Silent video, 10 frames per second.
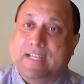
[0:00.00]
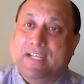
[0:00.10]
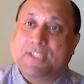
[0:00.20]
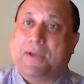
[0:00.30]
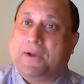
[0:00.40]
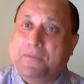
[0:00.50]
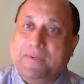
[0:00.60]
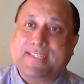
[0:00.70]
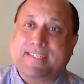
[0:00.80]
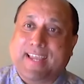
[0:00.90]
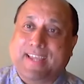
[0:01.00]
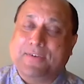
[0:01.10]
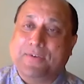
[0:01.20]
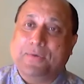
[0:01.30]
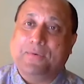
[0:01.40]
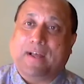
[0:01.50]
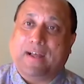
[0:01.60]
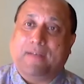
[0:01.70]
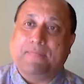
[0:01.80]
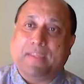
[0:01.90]
So I always say, you
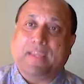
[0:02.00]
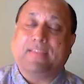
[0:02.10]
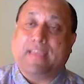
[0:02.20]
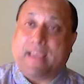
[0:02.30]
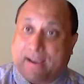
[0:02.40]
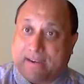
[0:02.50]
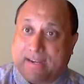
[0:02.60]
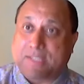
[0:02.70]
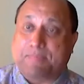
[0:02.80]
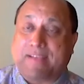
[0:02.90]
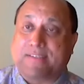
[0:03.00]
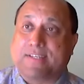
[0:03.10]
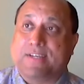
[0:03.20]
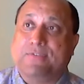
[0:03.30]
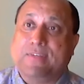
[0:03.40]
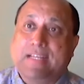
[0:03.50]
know, they are expensive